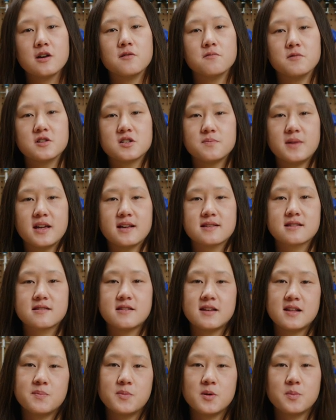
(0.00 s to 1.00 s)
which makes
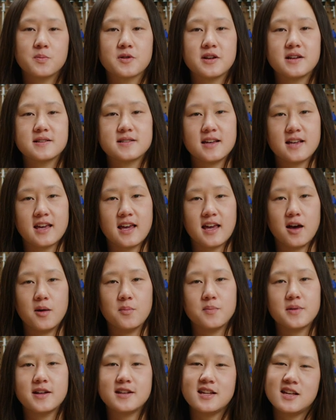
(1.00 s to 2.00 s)
cleanup a breeze at
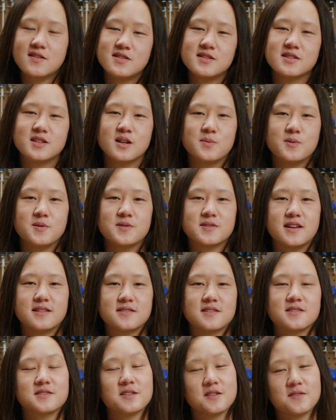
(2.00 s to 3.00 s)
camp and even doubles as
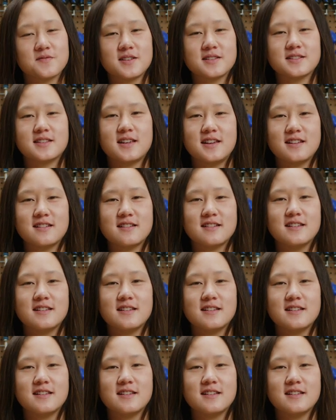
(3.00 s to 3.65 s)
a serving tin.